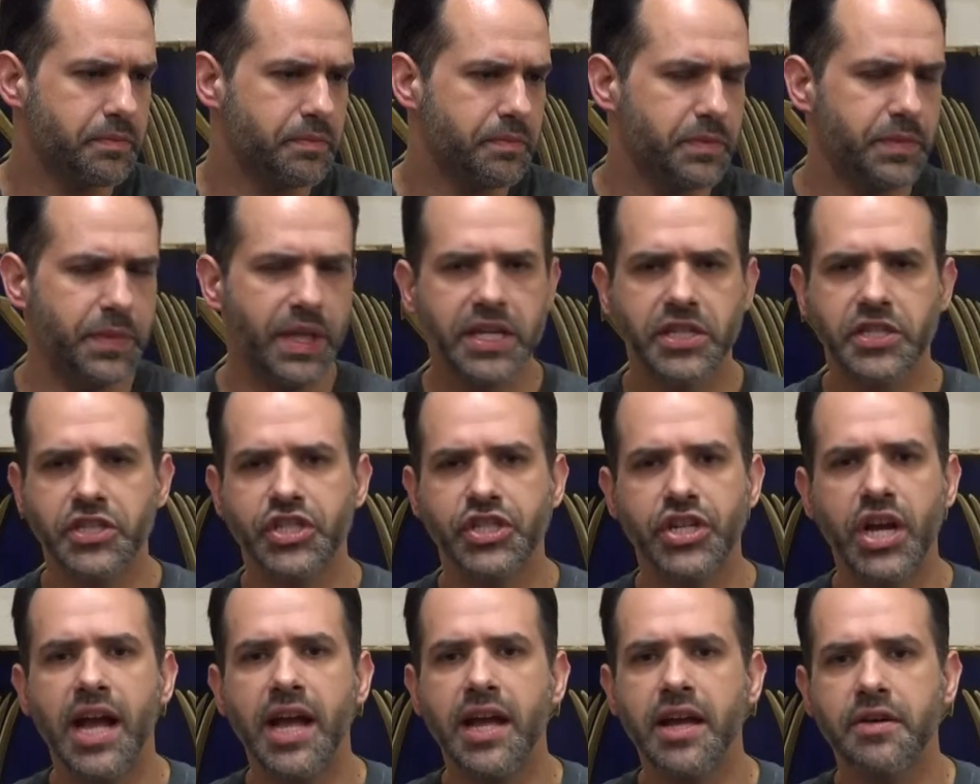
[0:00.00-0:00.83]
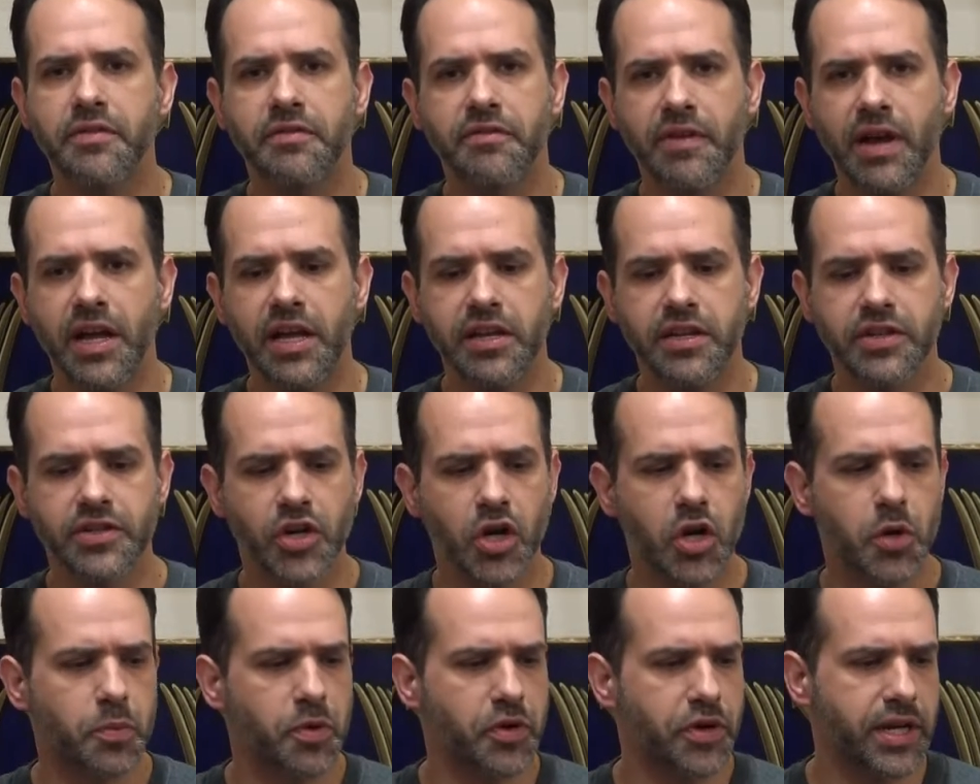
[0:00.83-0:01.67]
like shy of Valiant
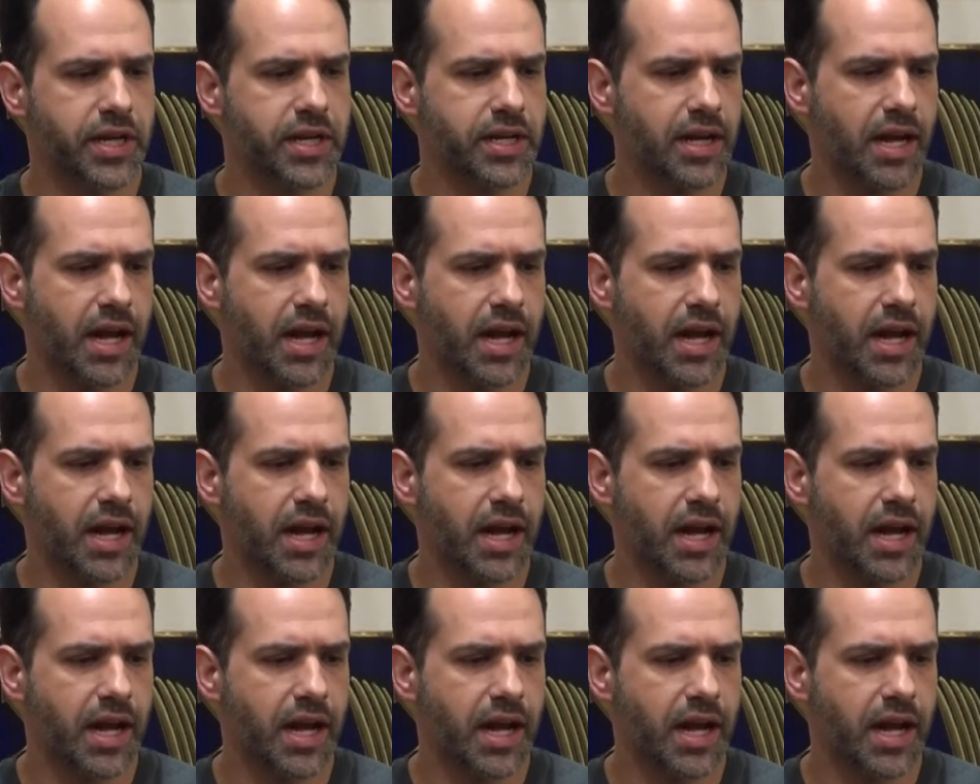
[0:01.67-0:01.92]
Armory,